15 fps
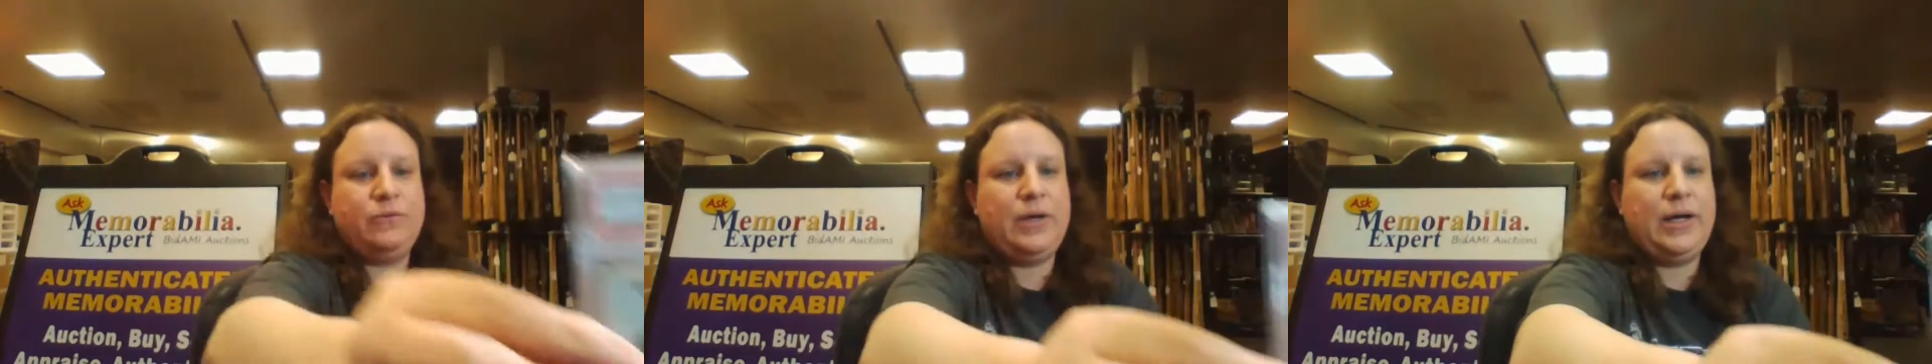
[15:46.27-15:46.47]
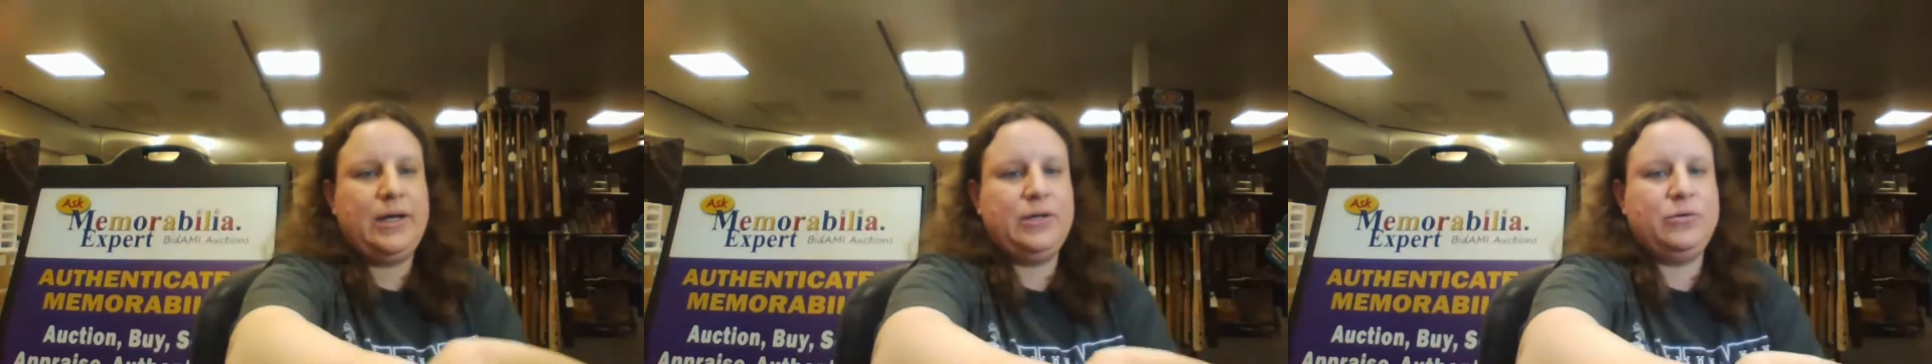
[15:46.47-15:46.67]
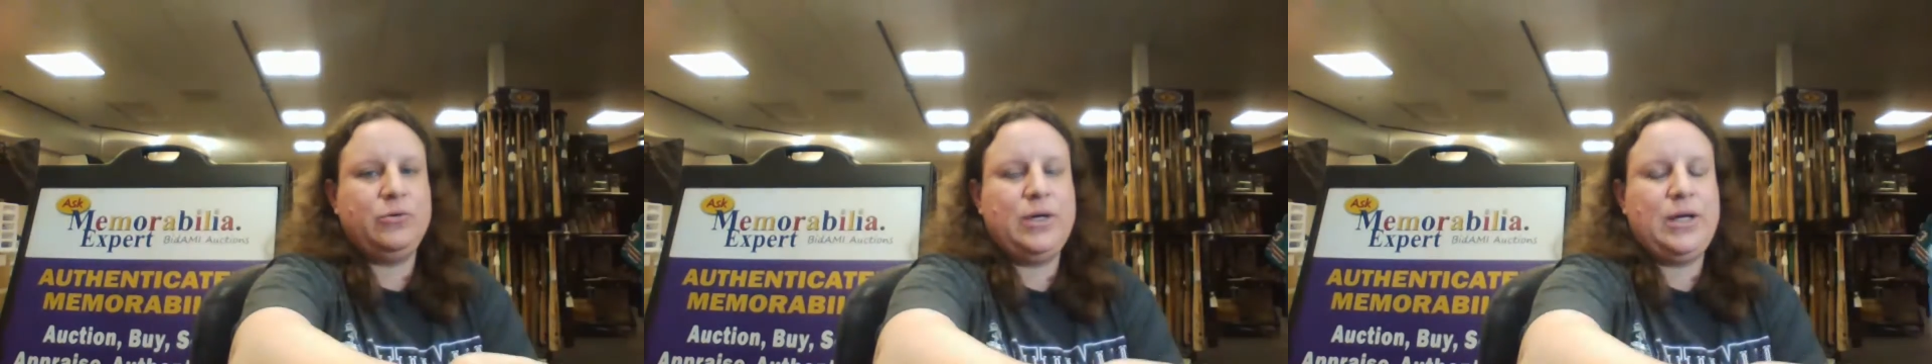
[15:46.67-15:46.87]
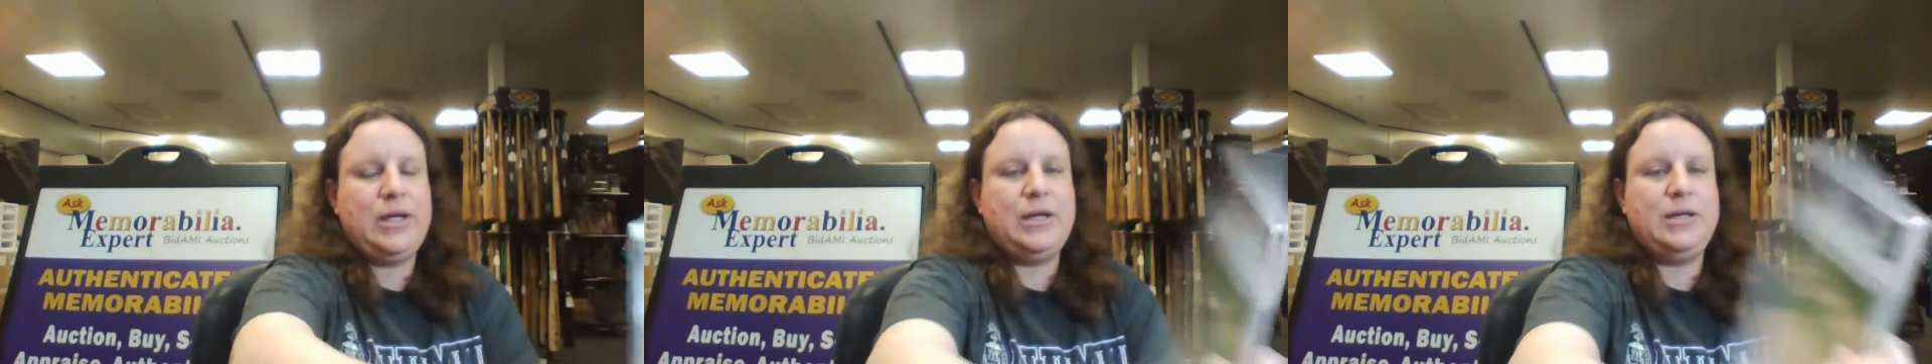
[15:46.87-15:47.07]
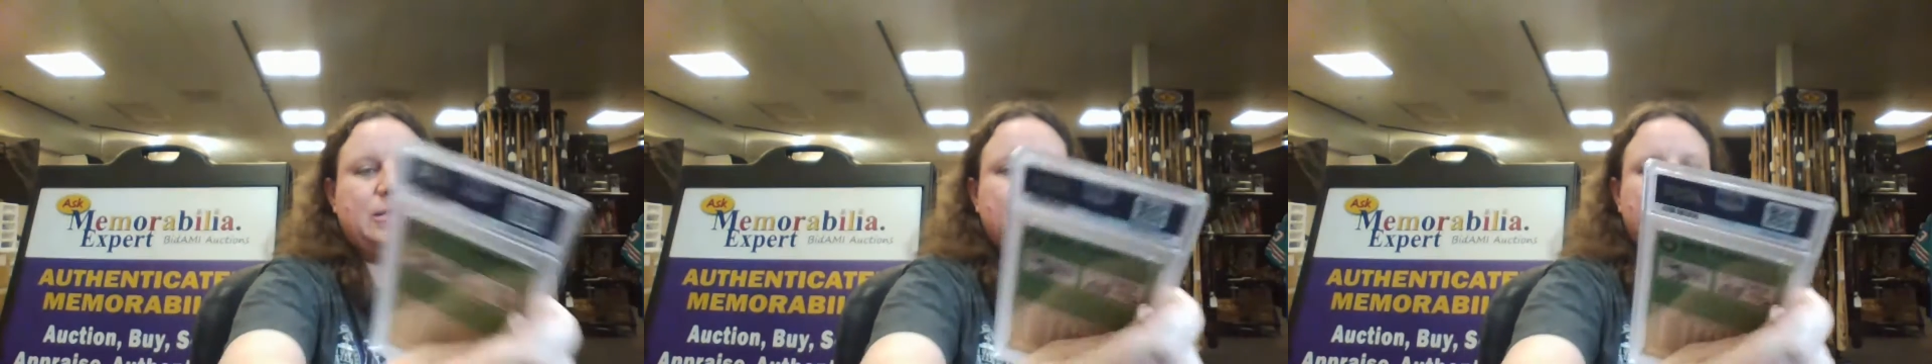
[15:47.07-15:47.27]
high
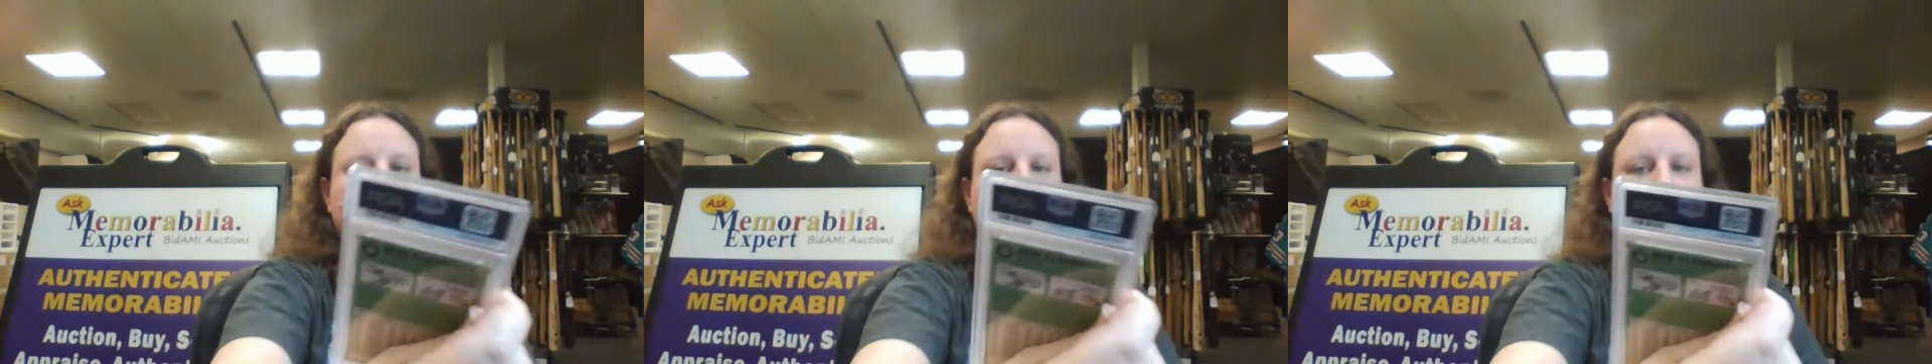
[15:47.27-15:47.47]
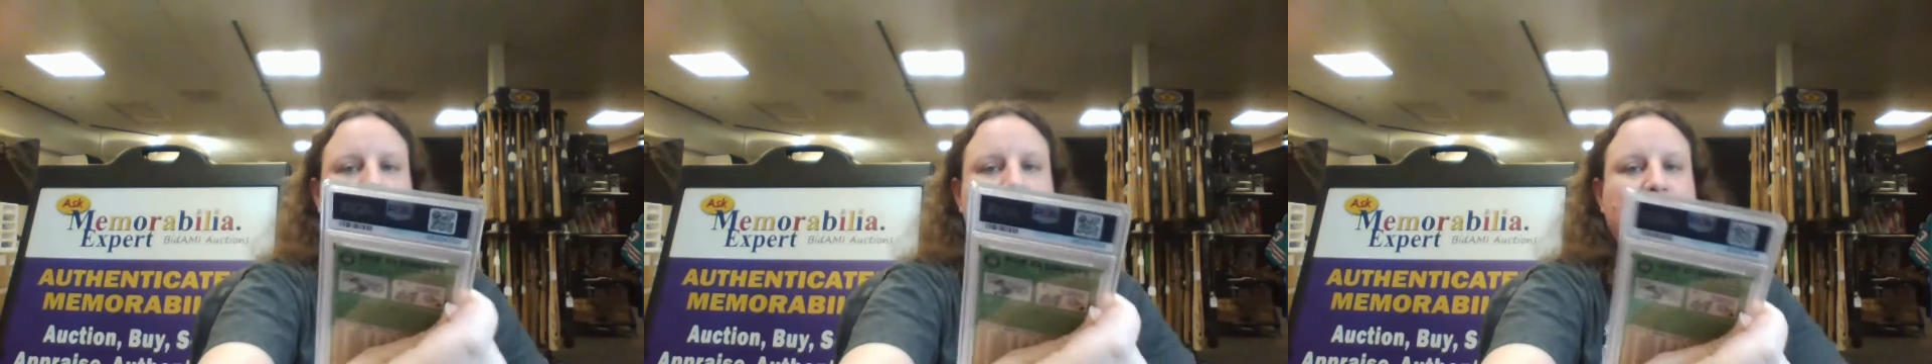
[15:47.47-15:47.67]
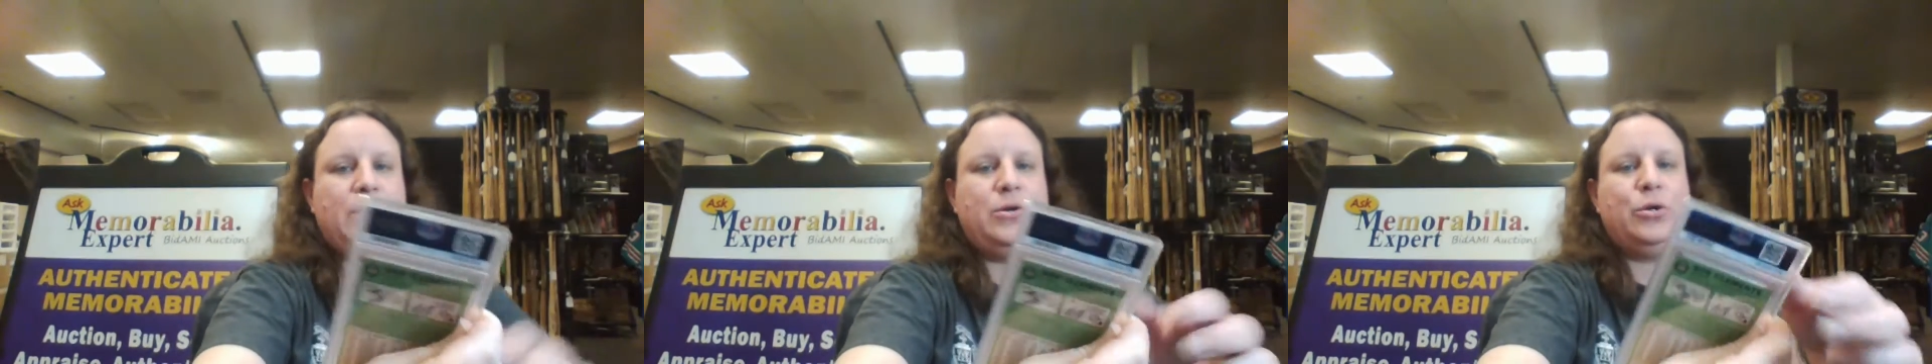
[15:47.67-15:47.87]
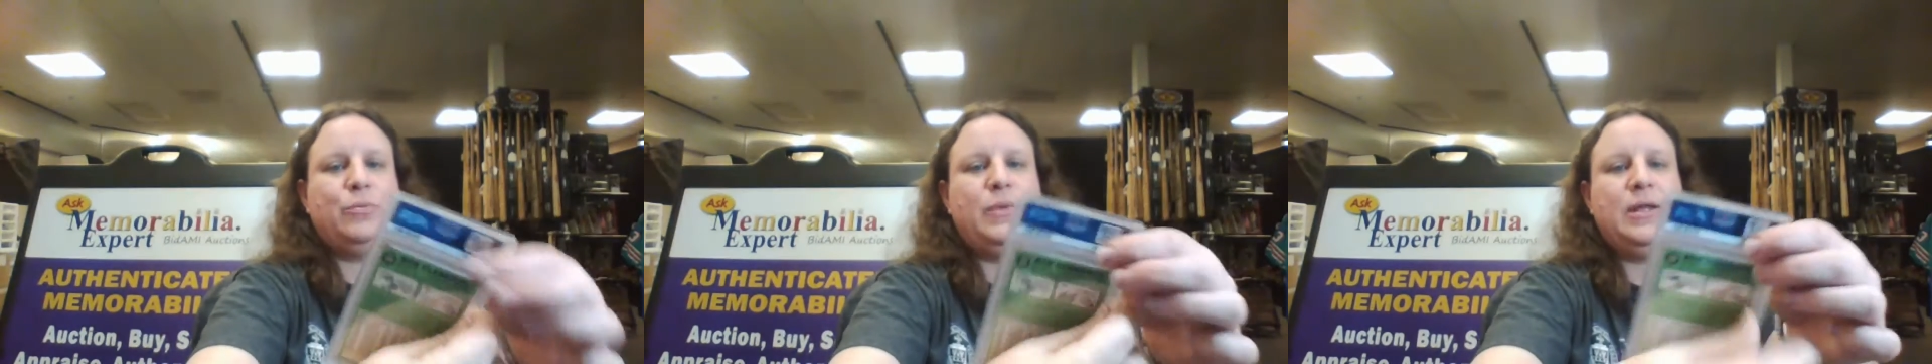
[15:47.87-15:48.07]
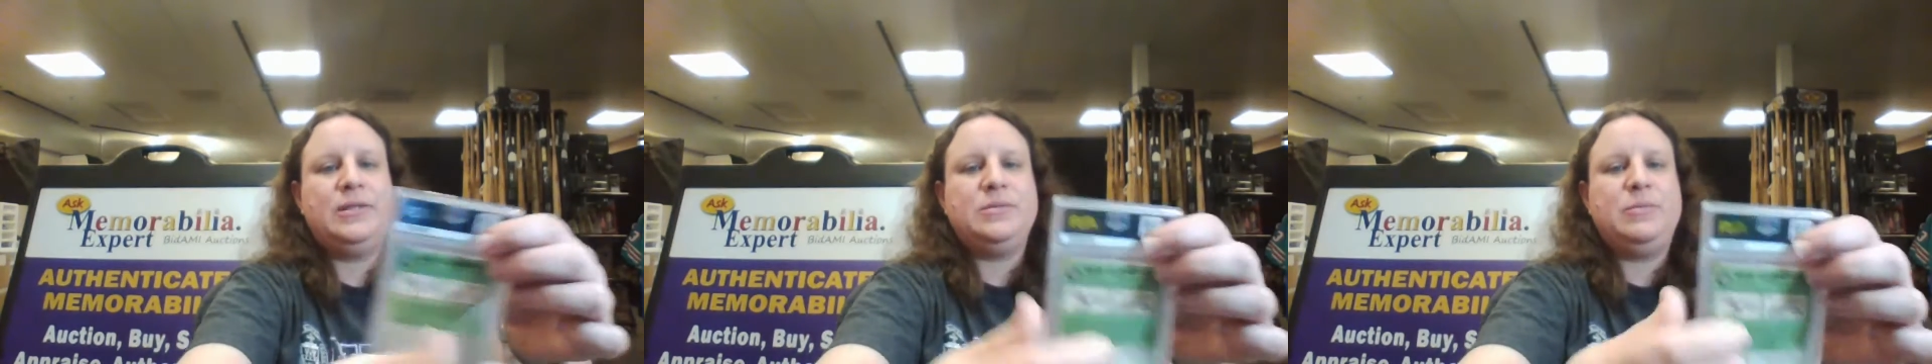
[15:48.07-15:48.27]
grade, near
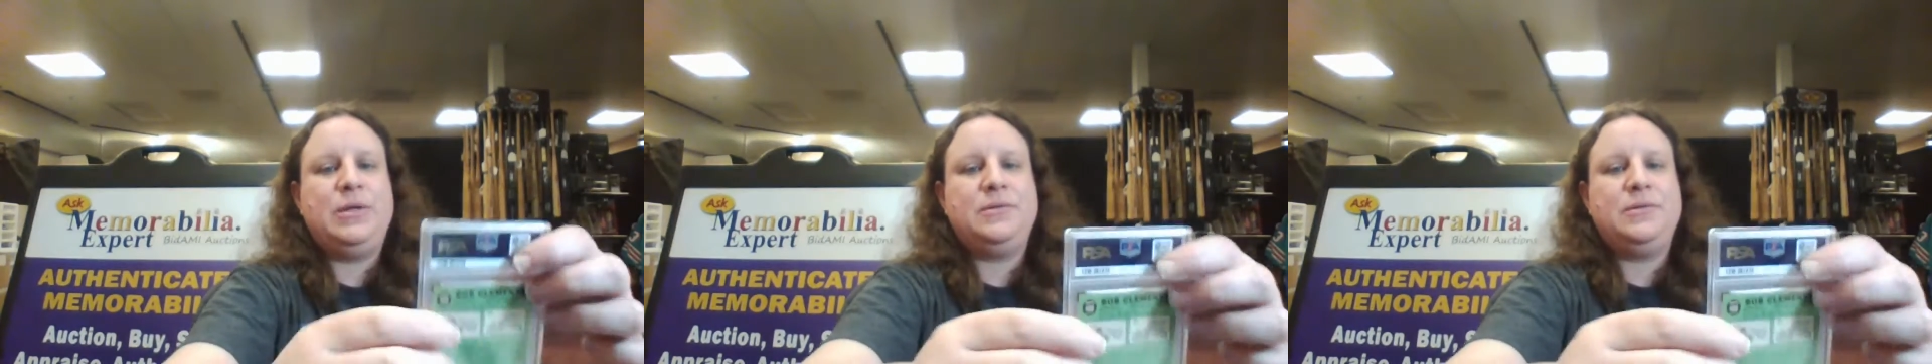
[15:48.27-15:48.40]
mint